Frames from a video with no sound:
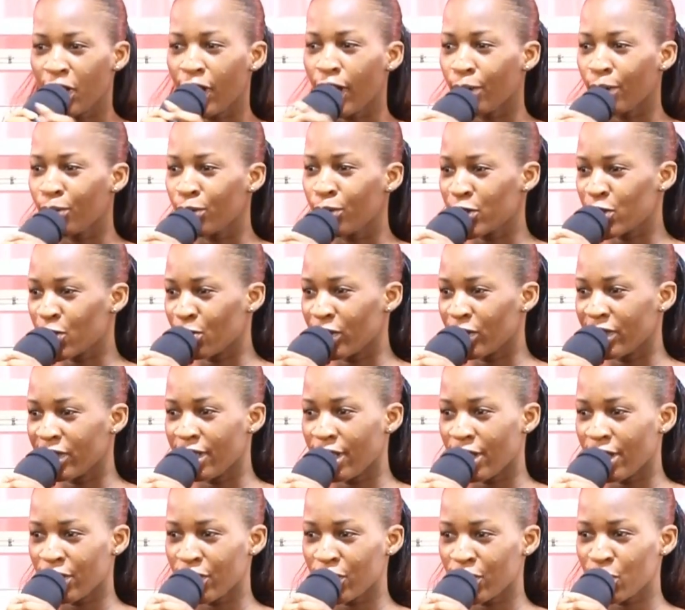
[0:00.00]
are happy to be here
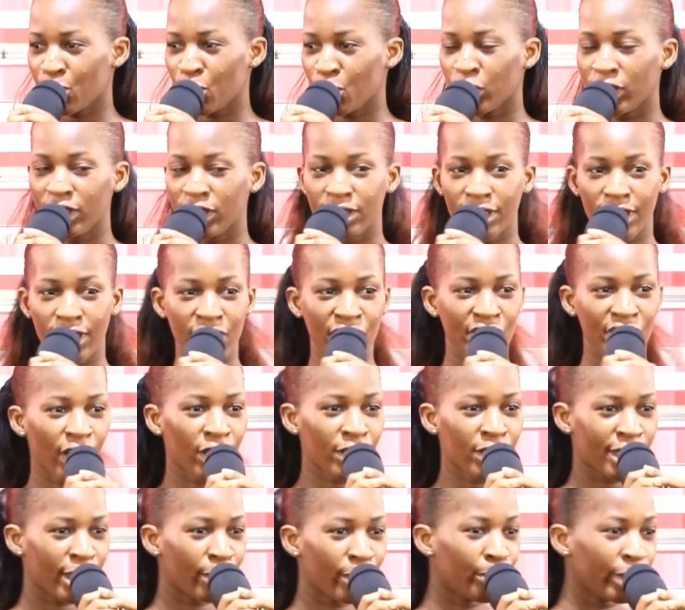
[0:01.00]
this morning, just shout
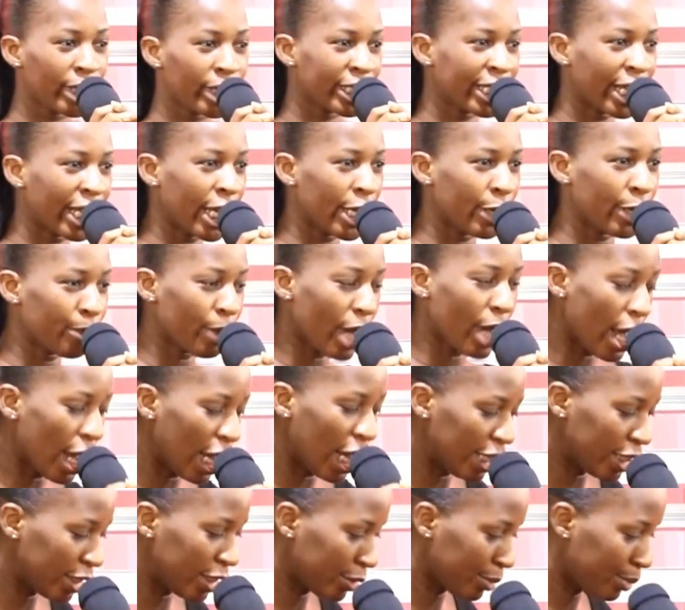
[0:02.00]
a big
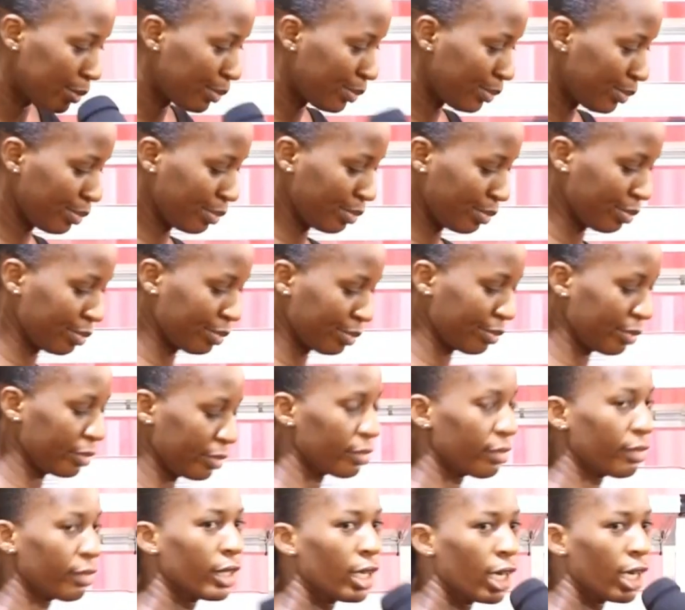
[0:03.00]
amen. amen.
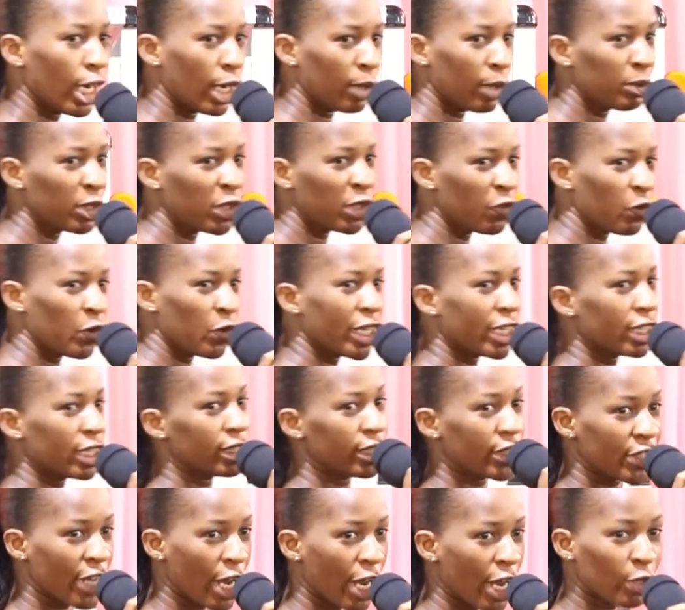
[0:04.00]
I believe we can
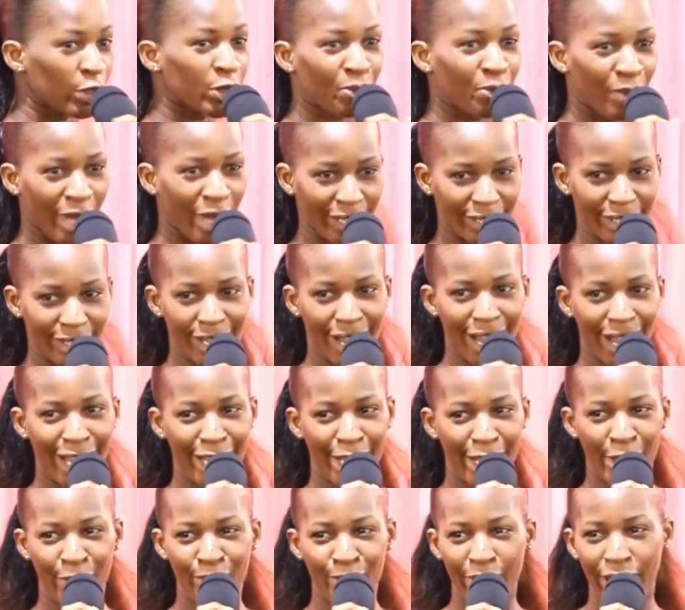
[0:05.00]
shout better.
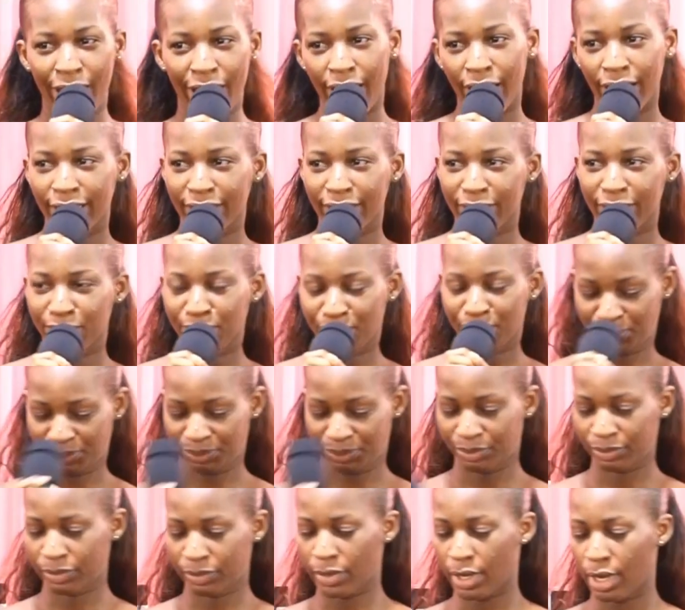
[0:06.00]
Amen.
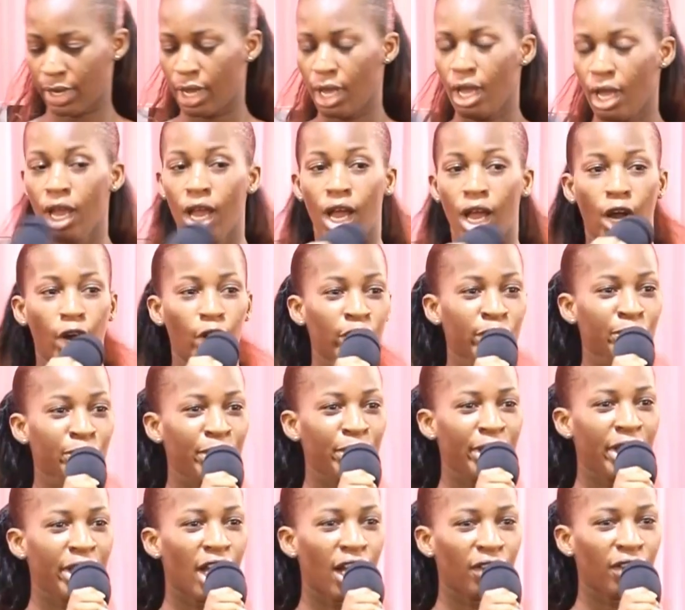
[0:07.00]
amen. On
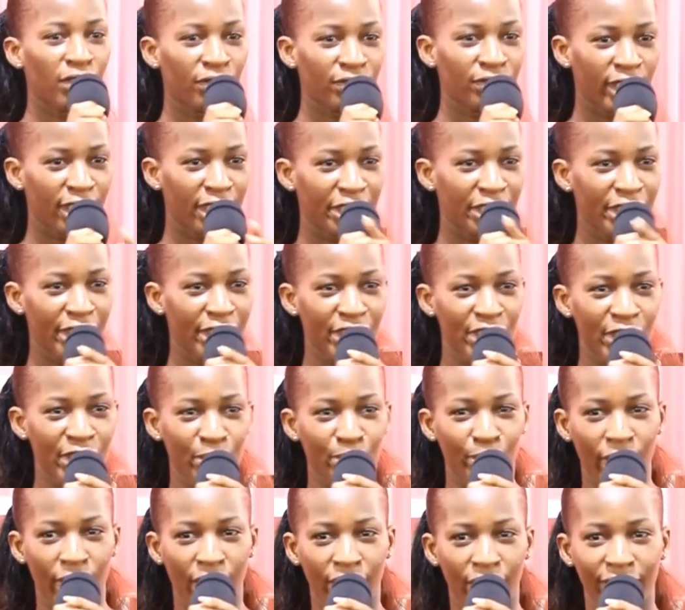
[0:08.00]
behalf of the leadership,
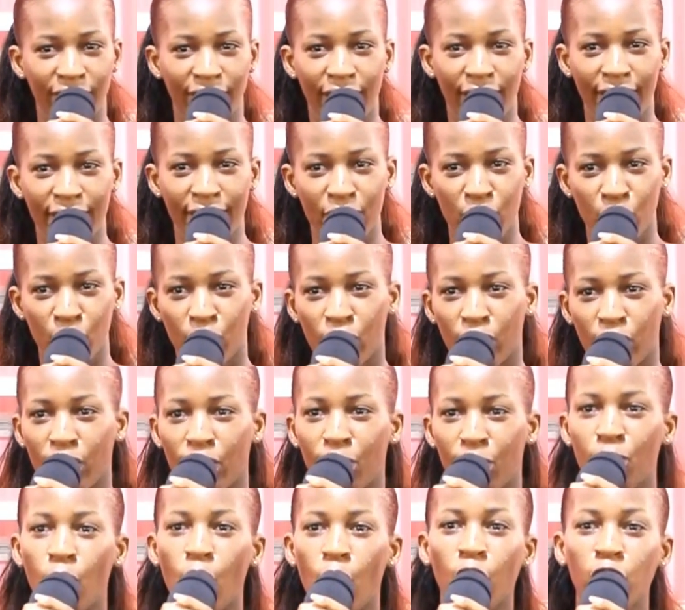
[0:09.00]
I would like to welcome
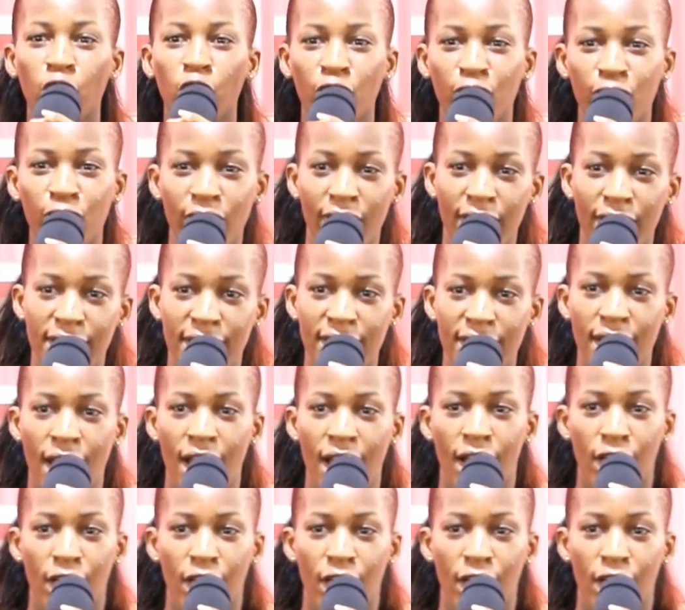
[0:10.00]
all of us